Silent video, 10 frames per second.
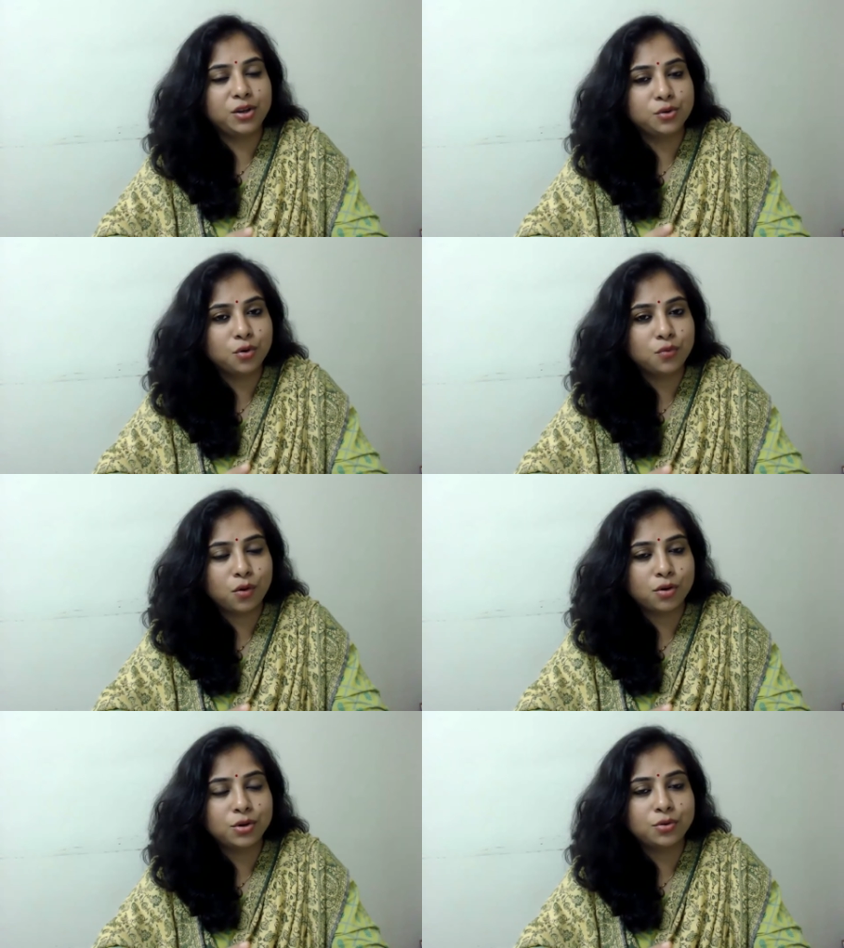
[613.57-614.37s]
You don't
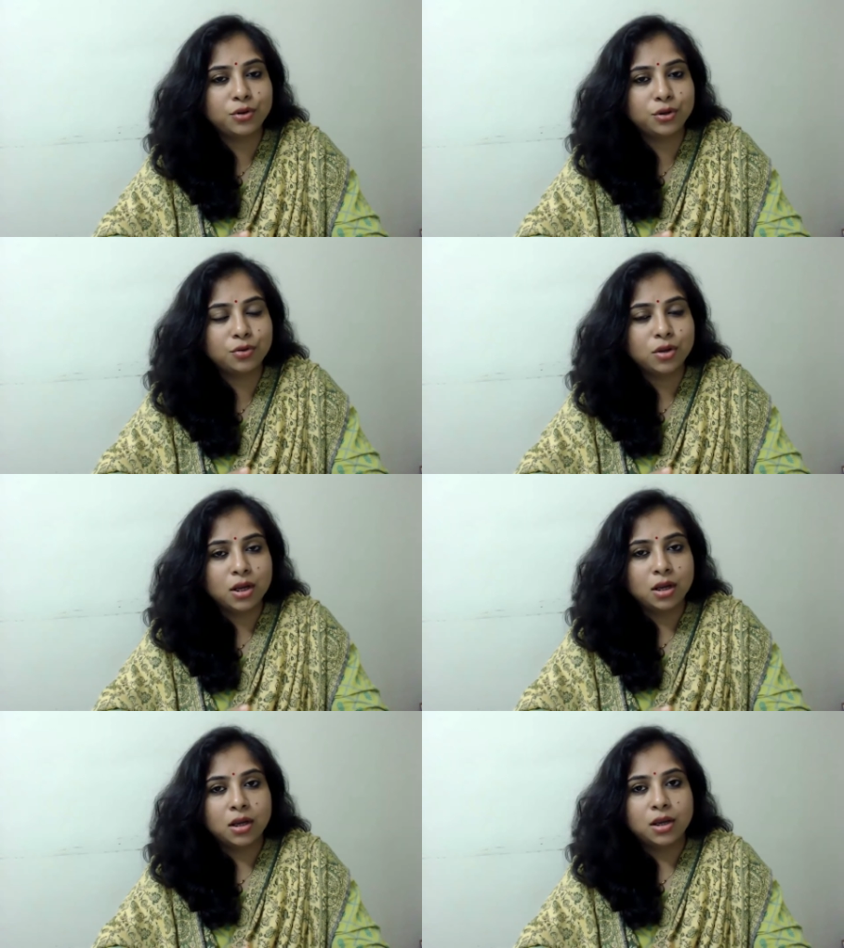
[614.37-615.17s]
want to,
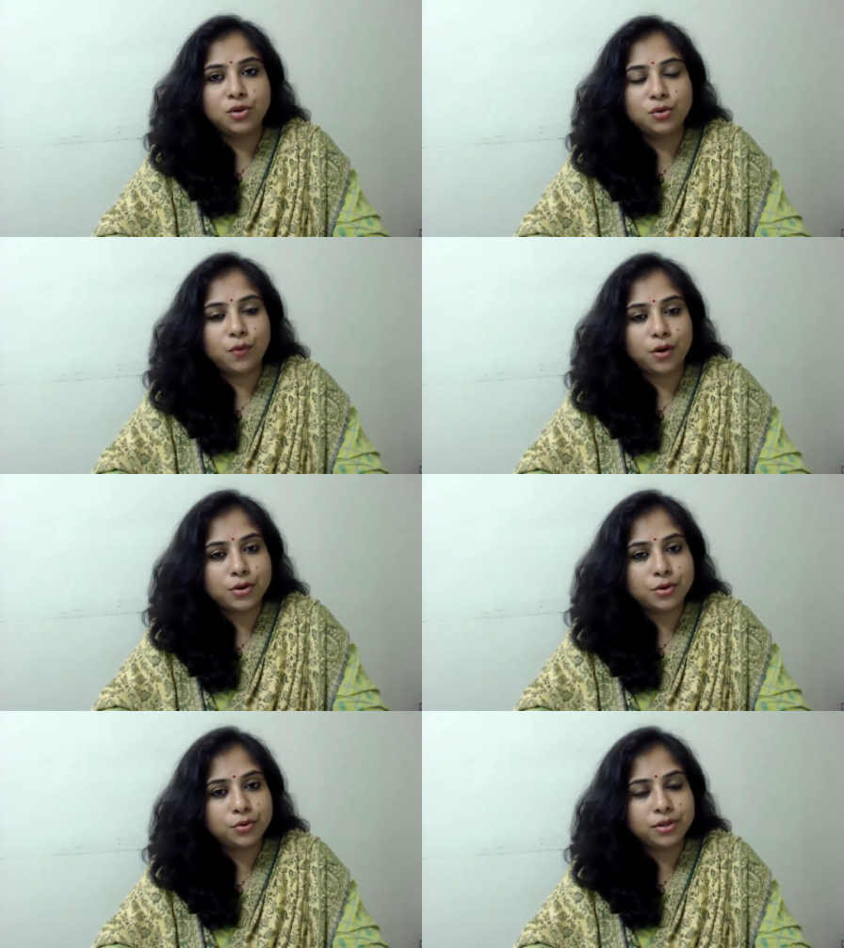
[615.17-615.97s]
you want
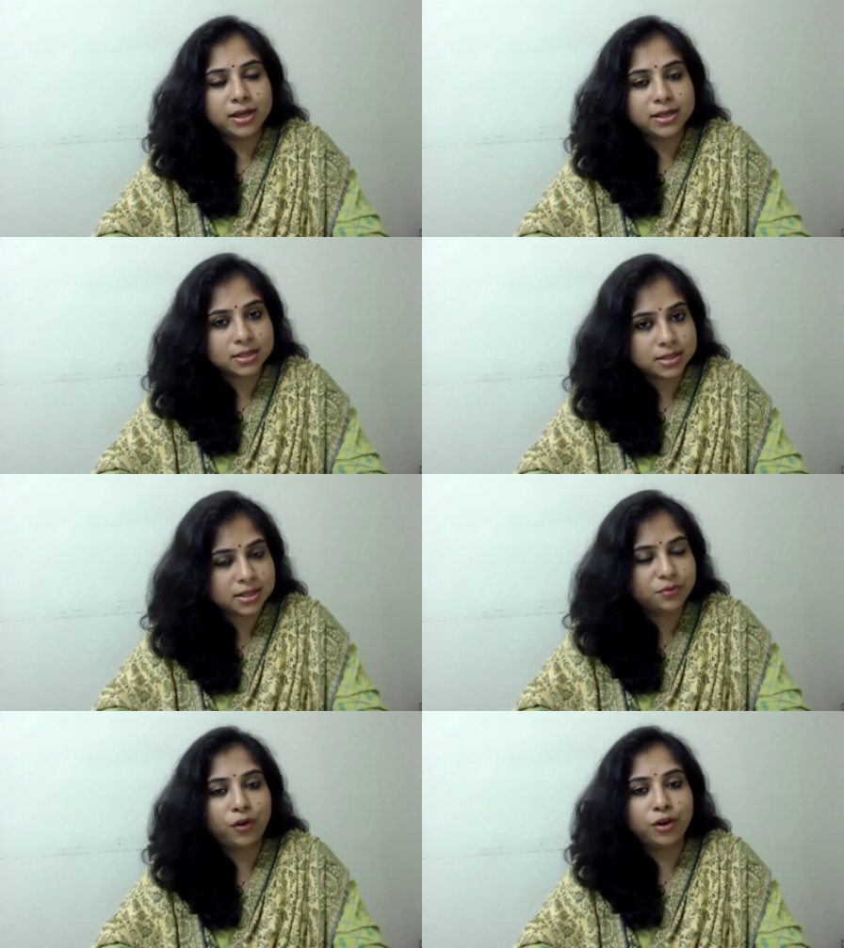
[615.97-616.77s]
to do things
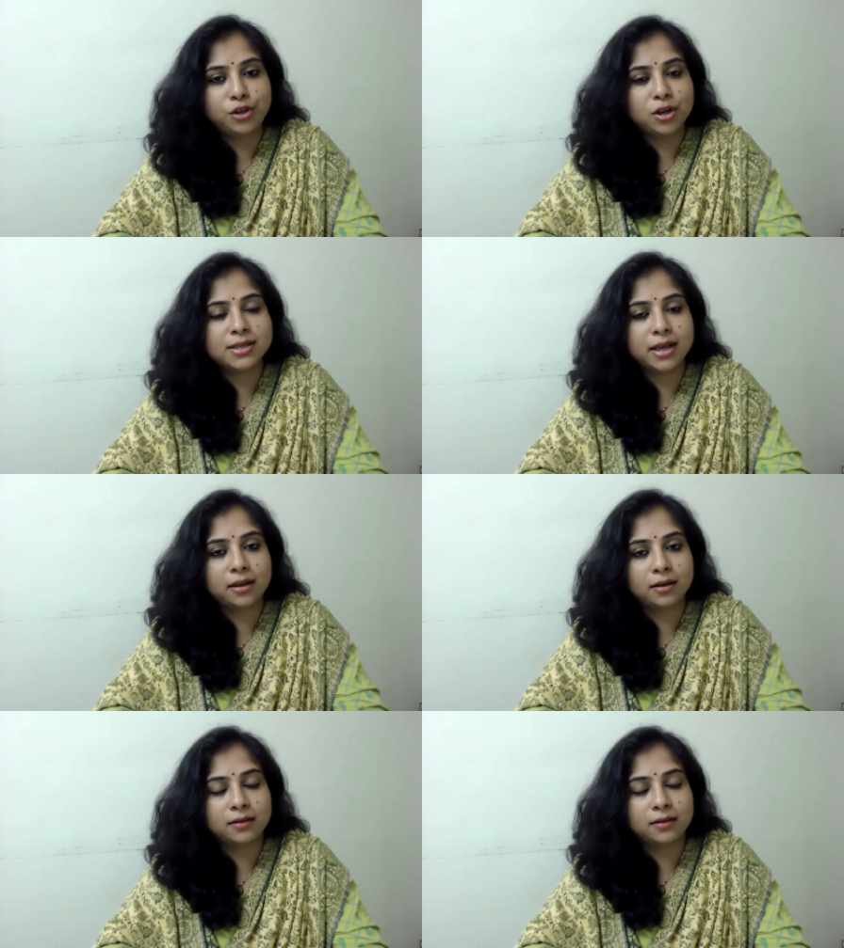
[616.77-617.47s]
just for your sake.